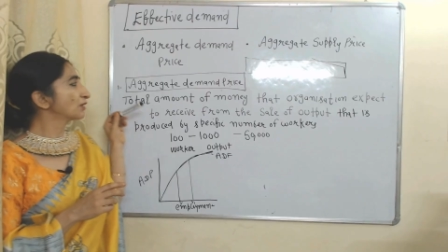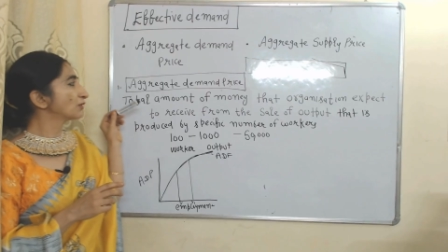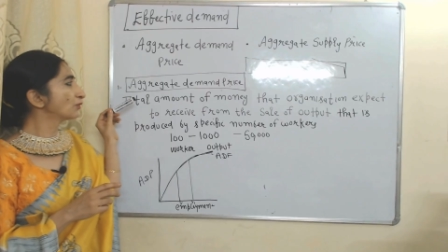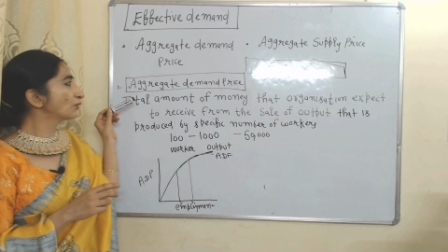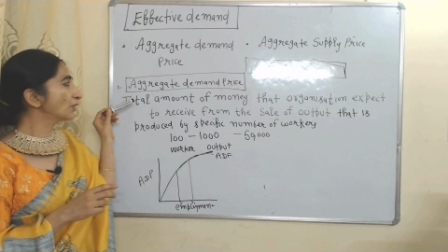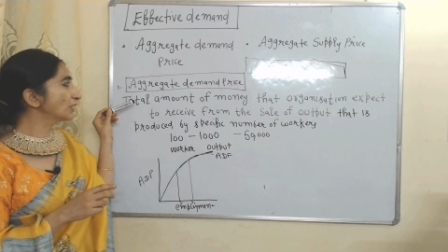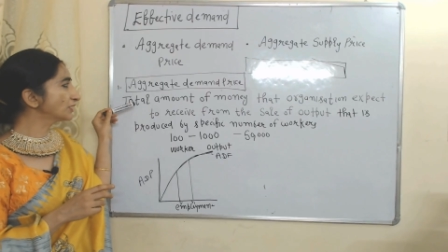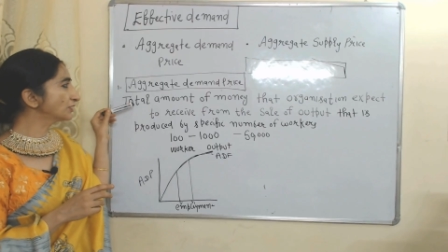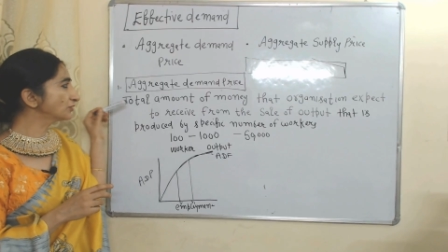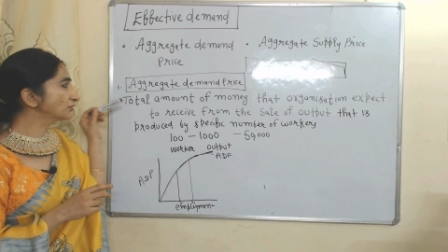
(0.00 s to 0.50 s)

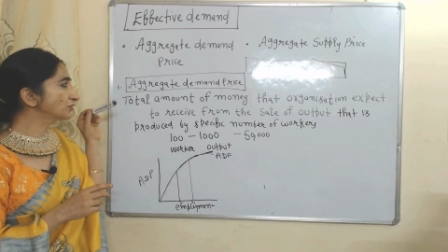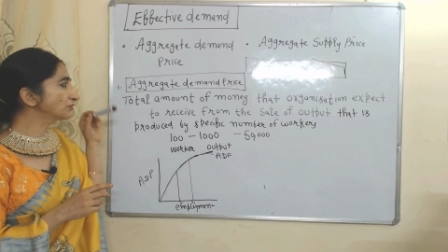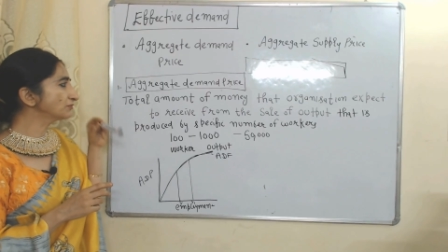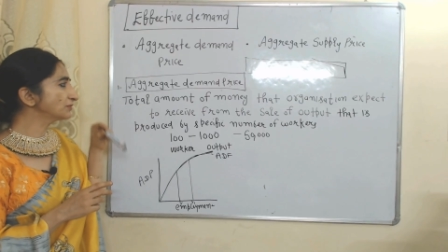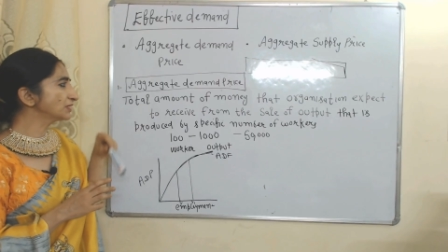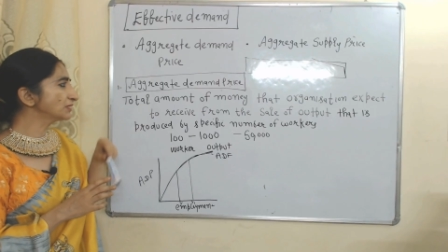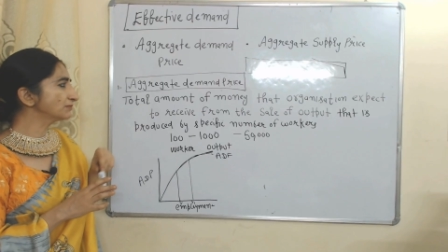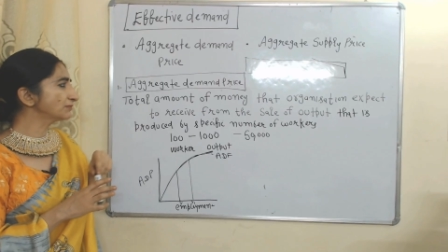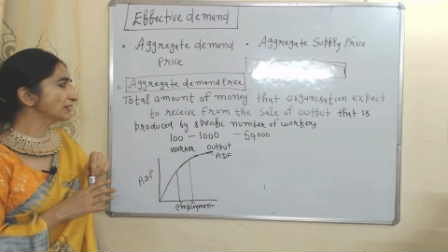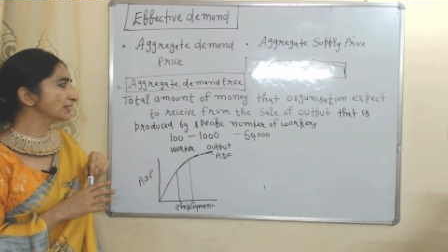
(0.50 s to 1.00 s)
What do you
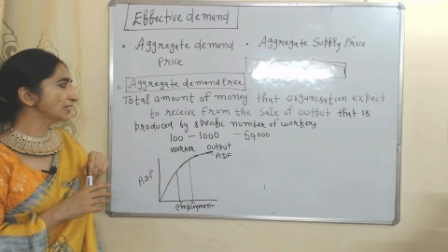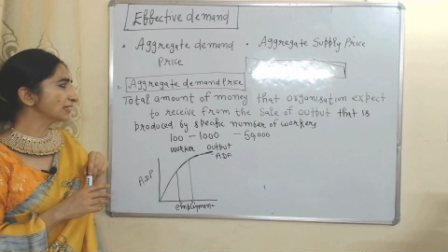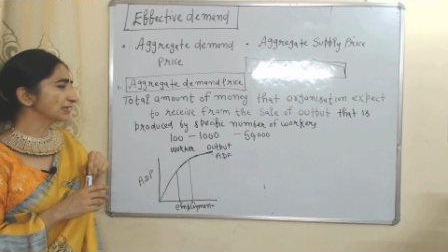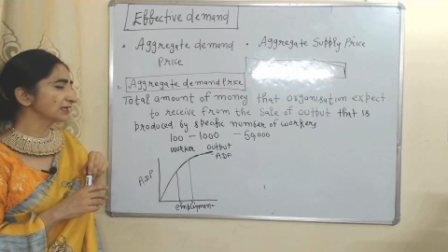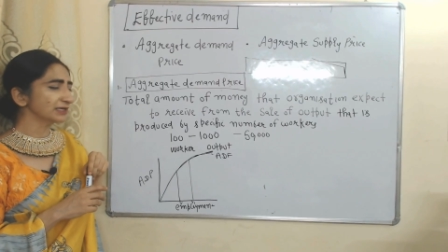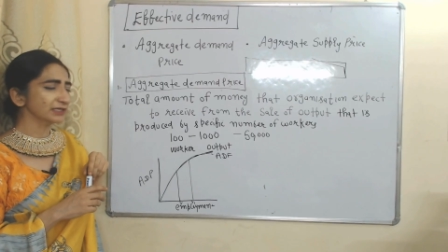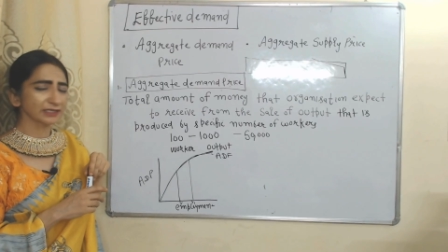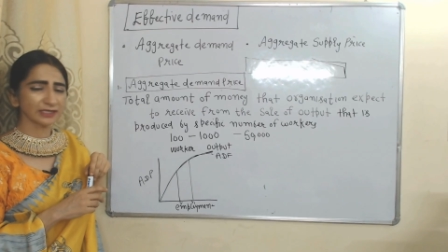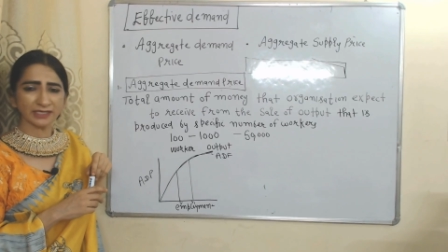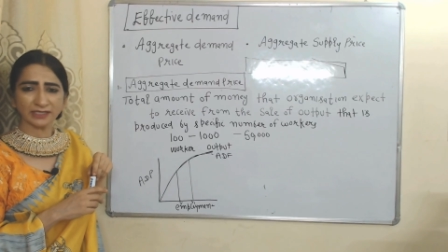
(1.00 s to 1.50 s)
mean by
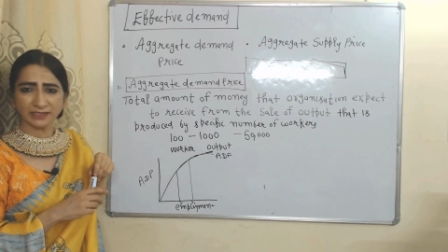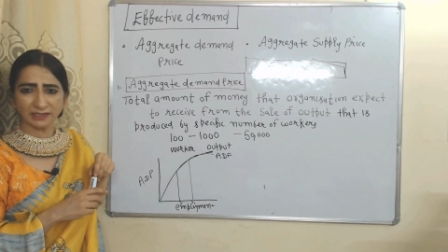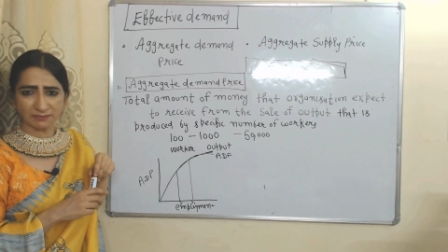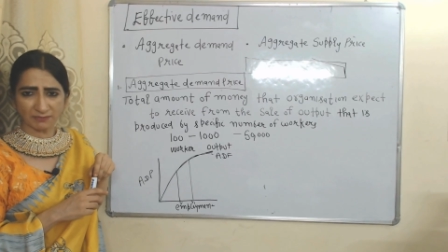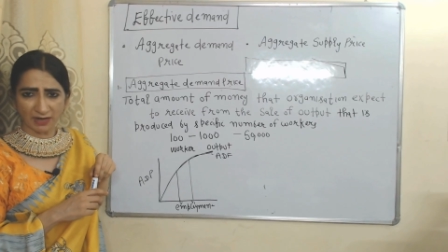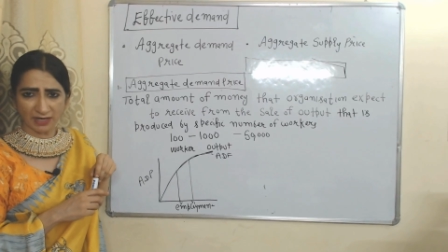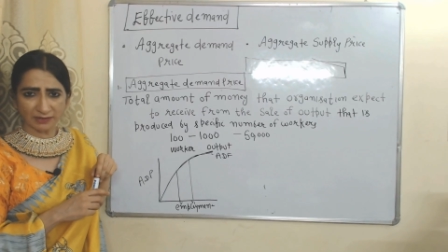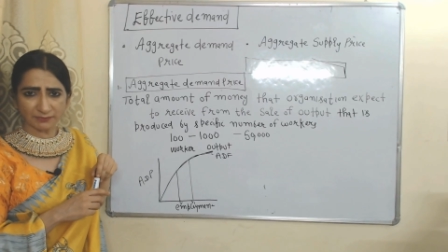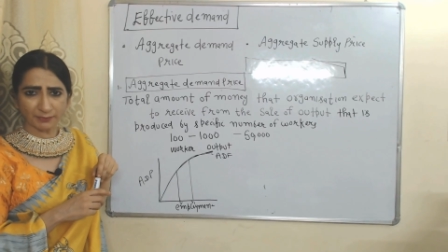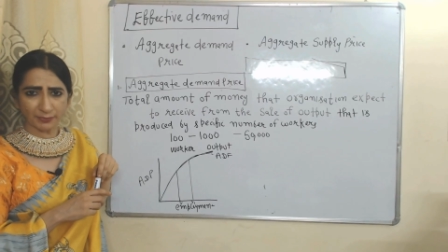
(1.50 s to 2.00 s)
aggregate
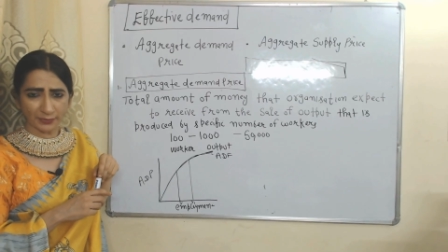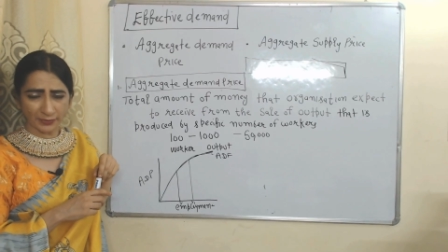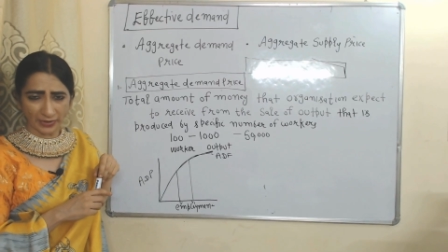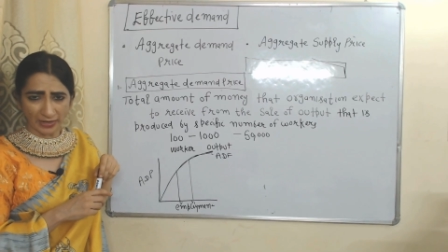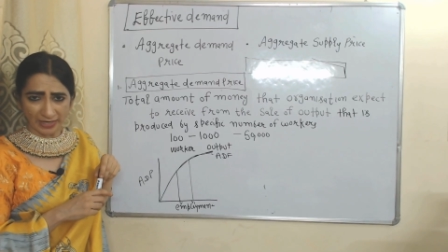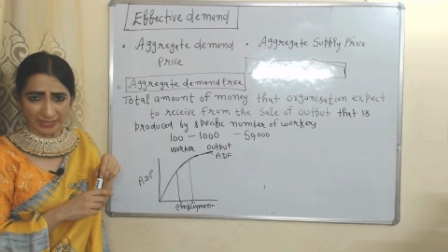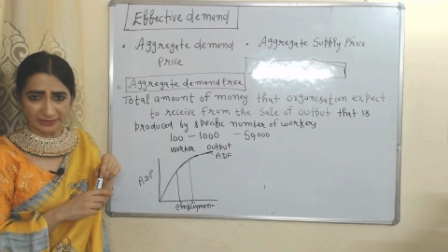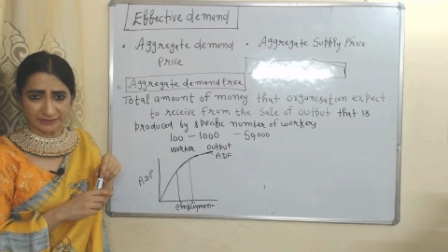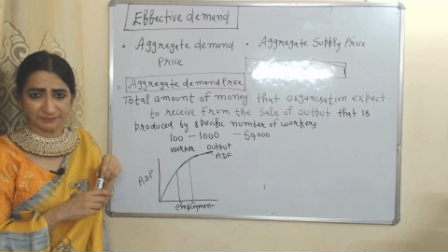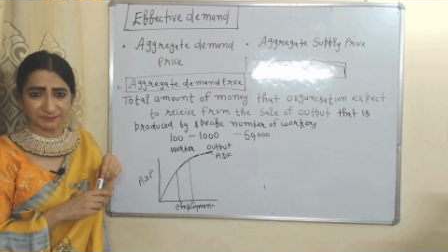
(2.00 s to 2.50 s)
demand
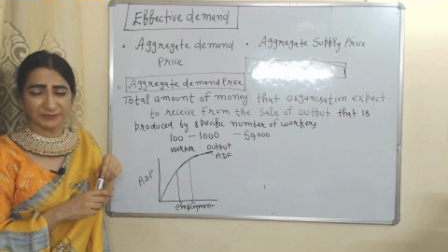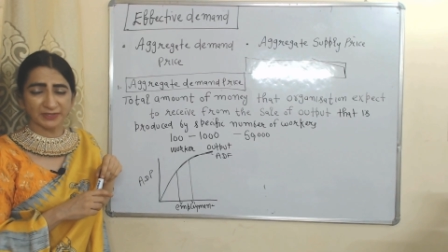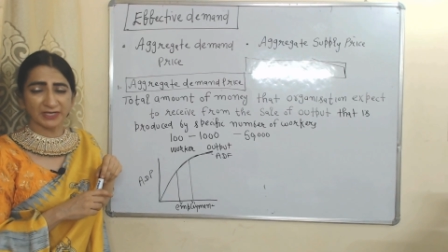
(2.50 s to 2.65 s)
price?